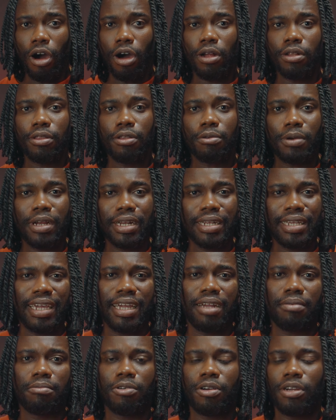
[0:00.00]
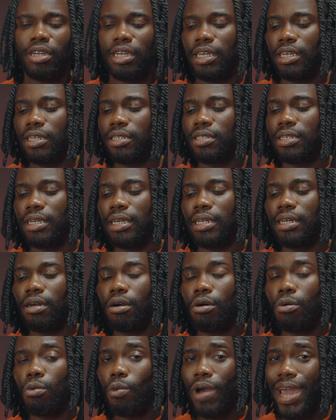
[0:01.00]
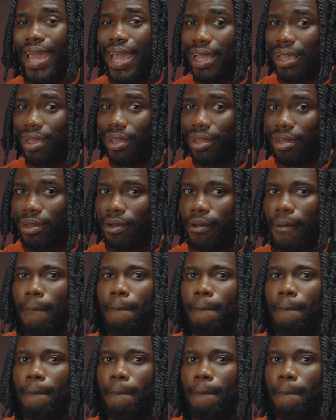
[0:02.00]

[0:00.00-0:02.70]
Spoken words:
on the RED camera is in a way